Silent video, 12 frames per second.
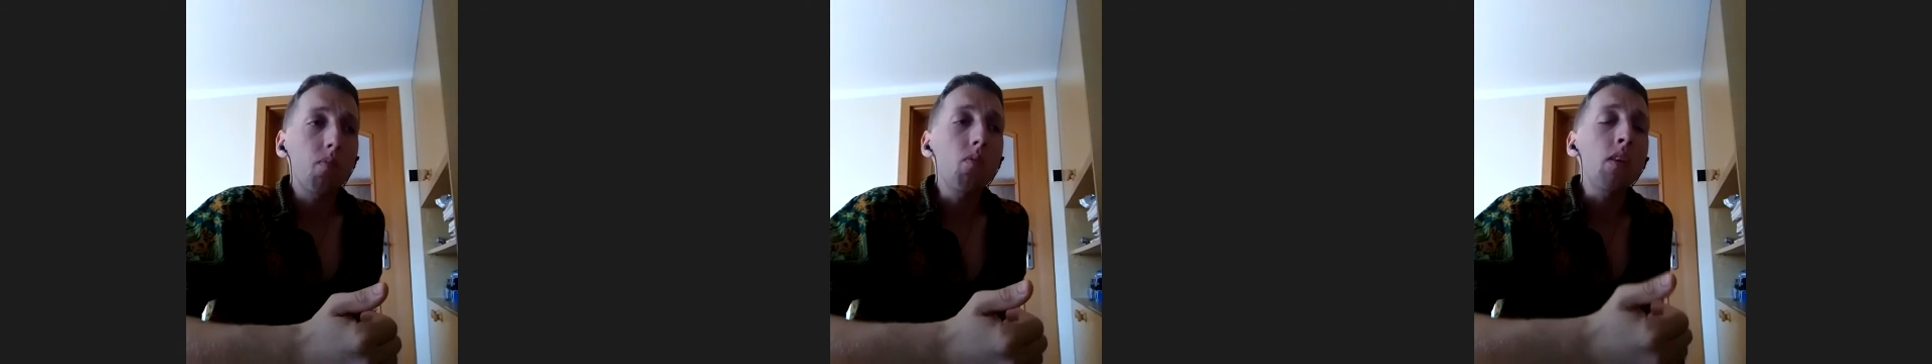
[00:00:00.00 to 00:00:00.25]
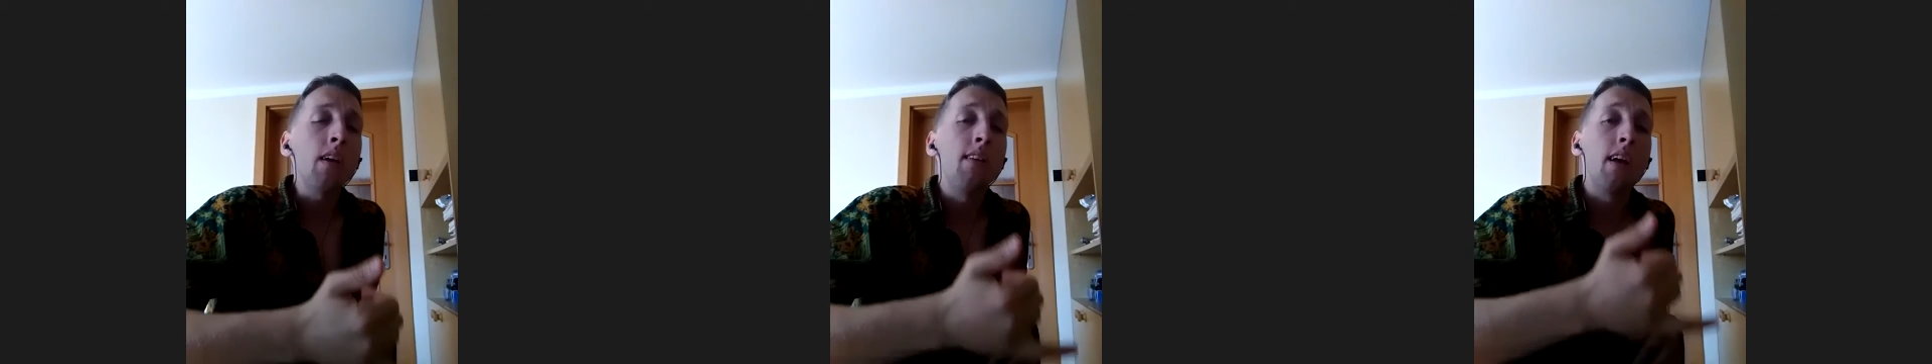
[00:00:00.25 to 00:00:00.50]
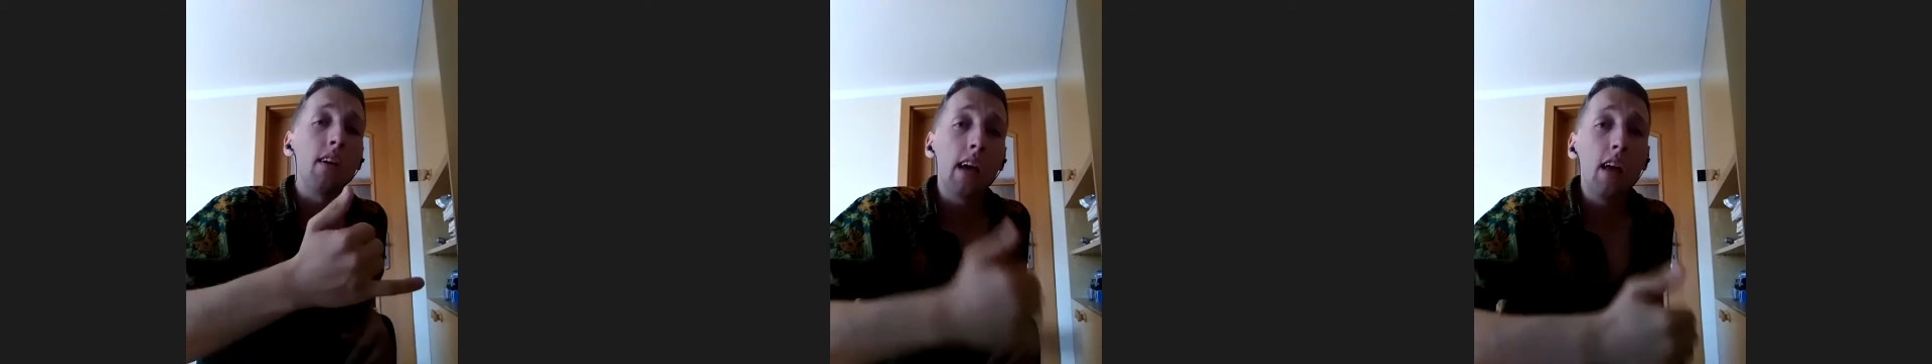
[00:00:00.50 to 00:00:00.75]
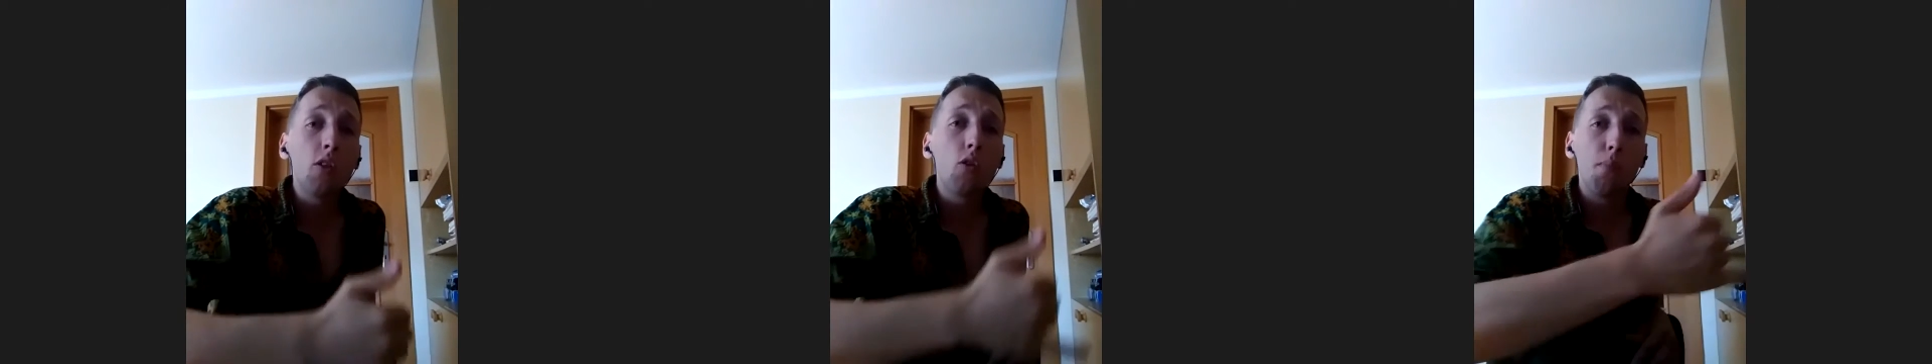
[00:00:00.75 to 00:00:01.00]
Then
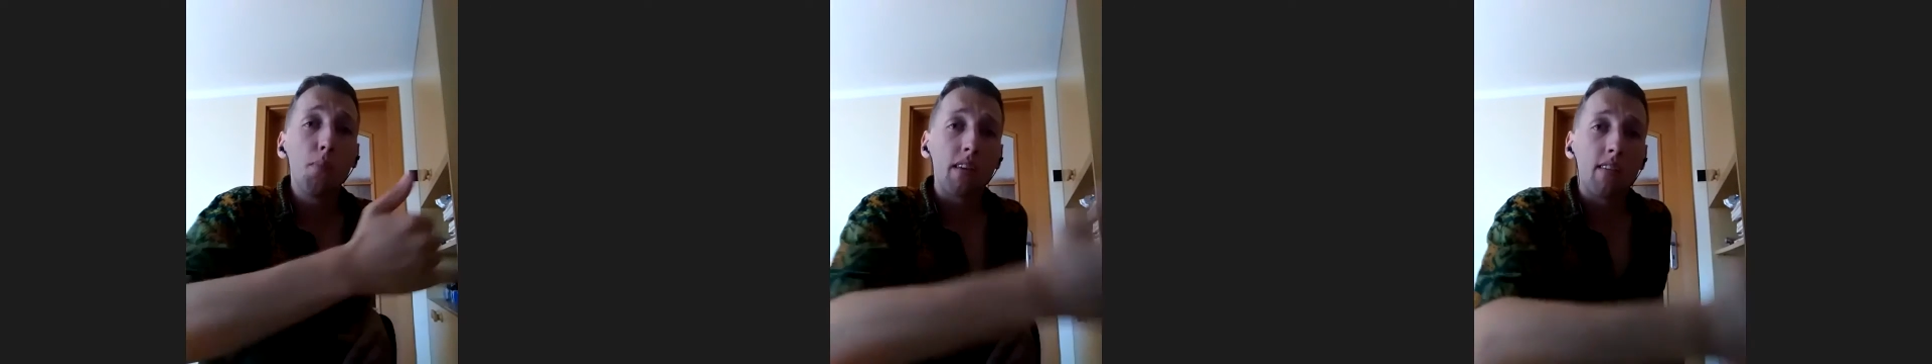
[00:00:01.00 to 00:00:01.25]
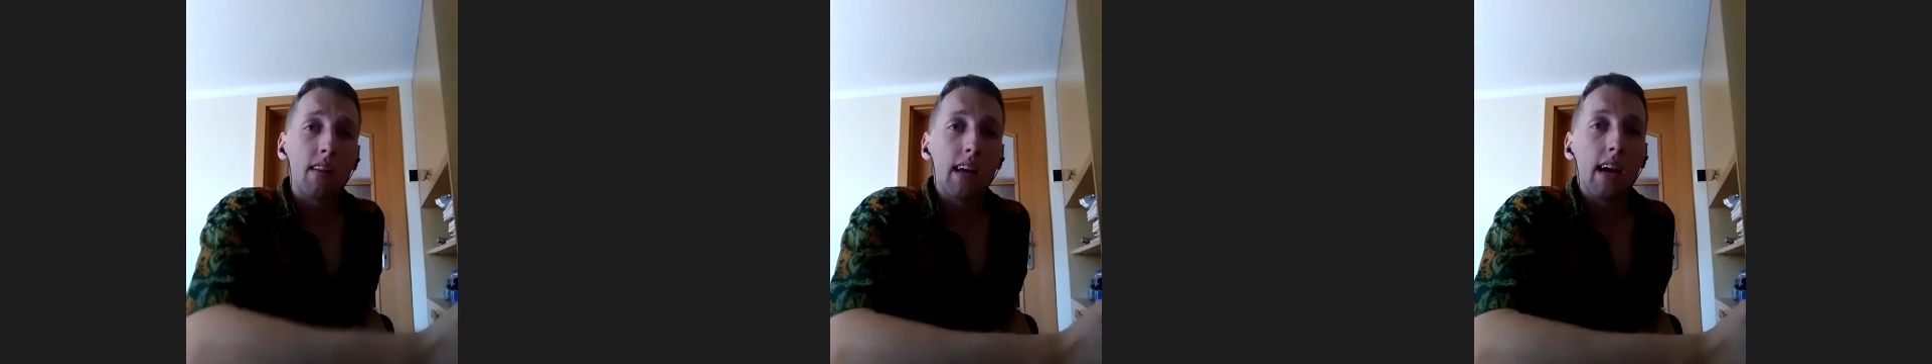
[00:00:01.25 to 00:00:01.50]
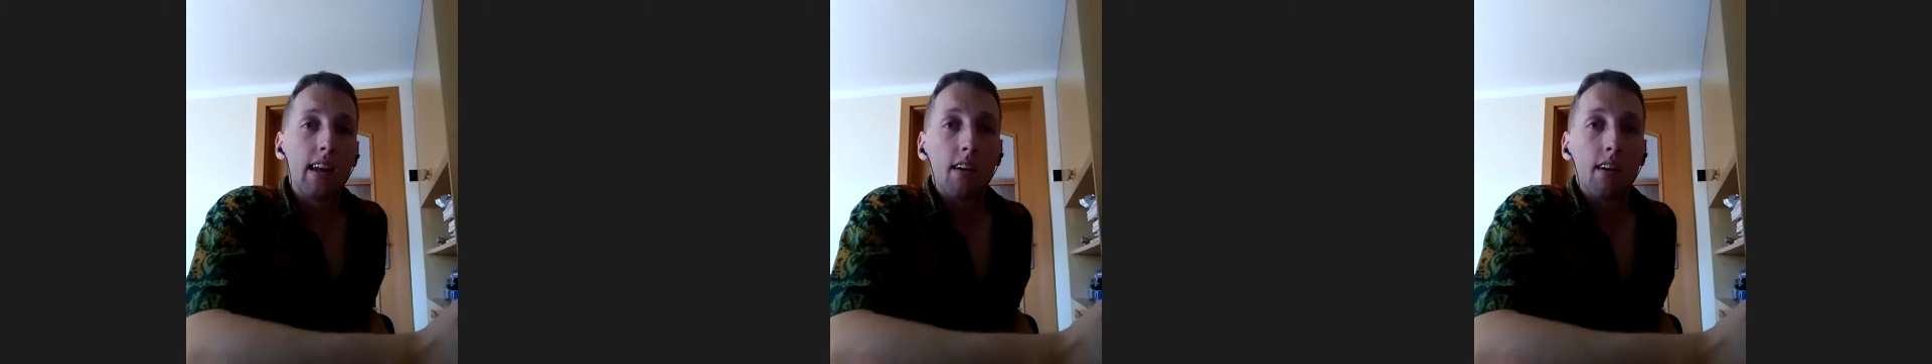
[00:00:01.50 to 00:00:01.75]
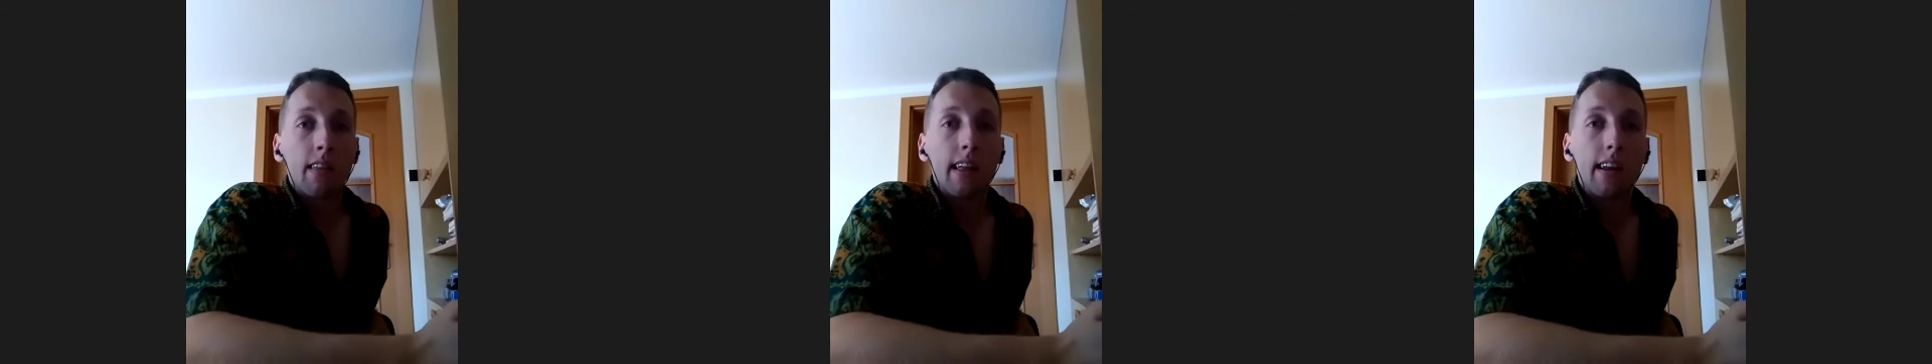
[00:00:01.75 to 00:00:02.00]
again to the big city, and I
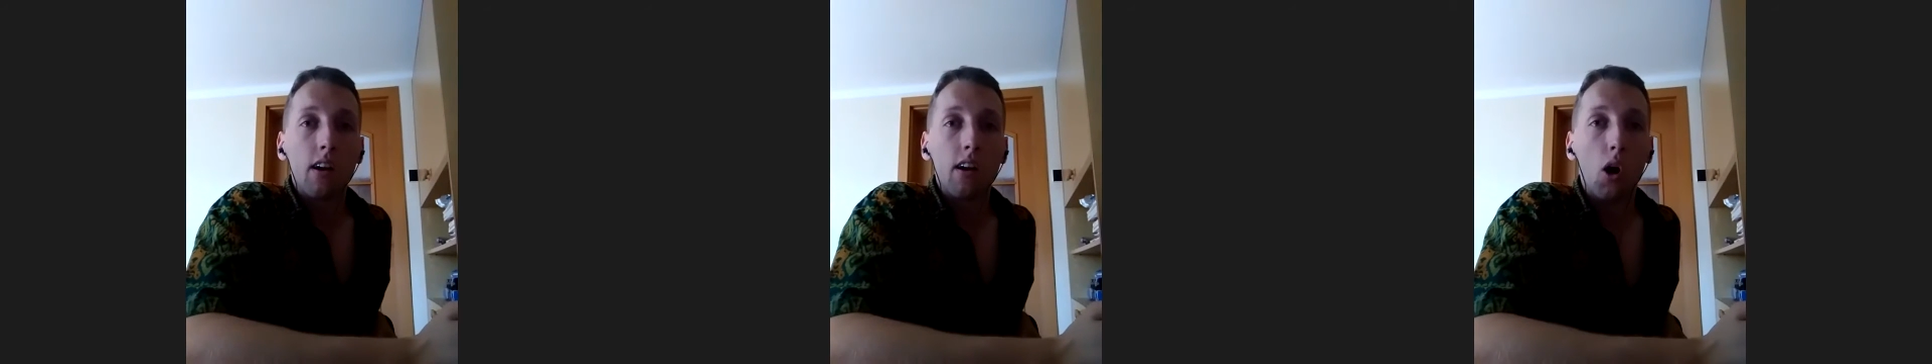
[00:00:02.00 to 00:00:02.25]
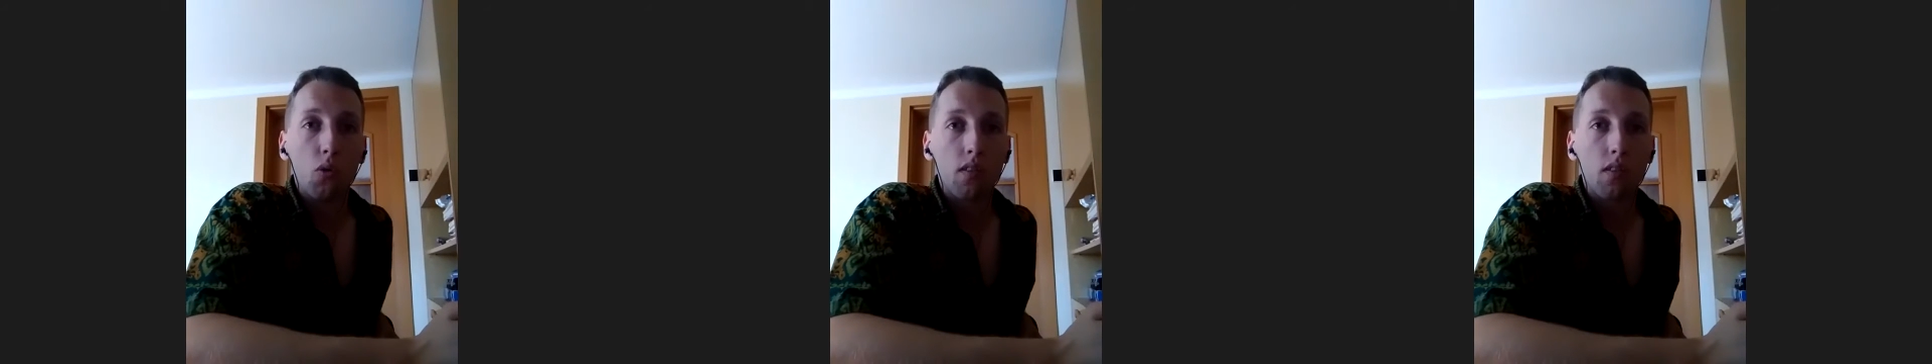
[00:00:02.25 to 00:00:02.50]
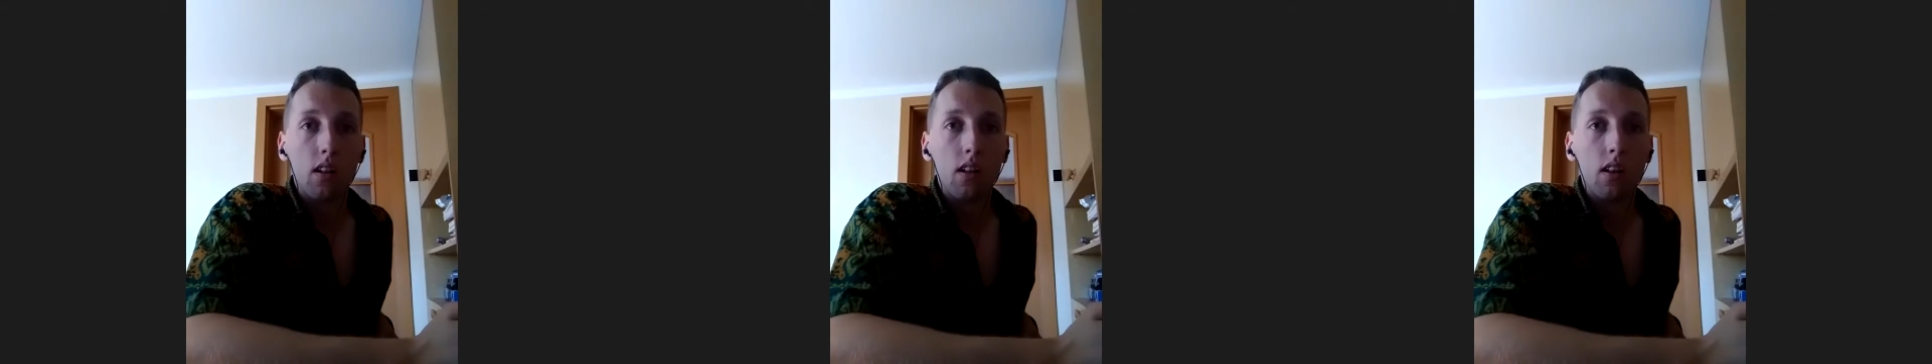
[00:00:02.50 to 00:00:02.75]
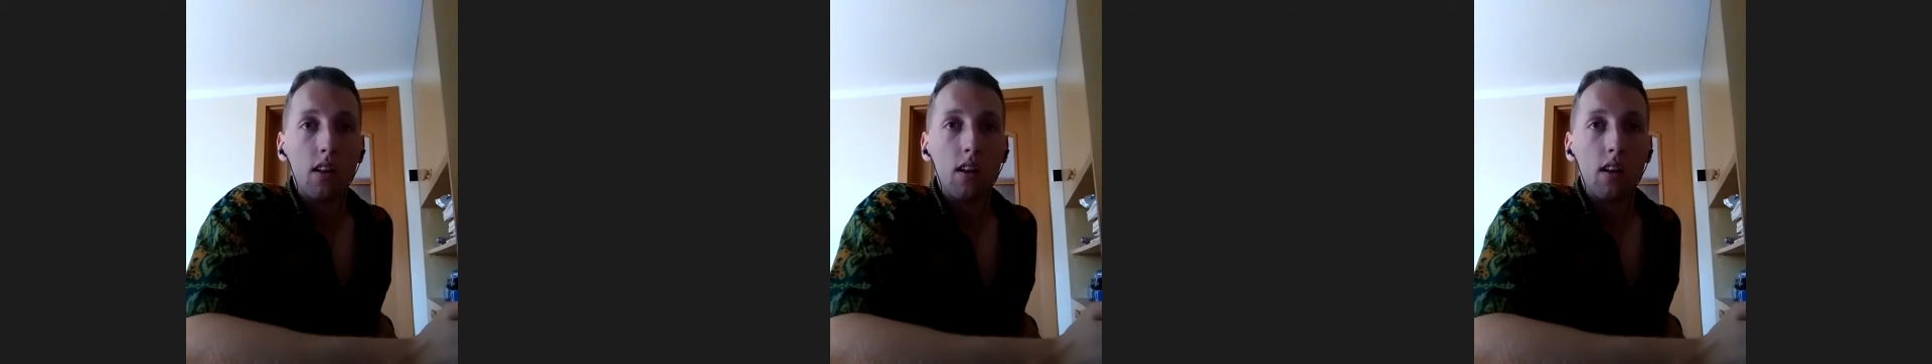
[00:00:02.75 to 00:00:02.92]
stayed in a hostel.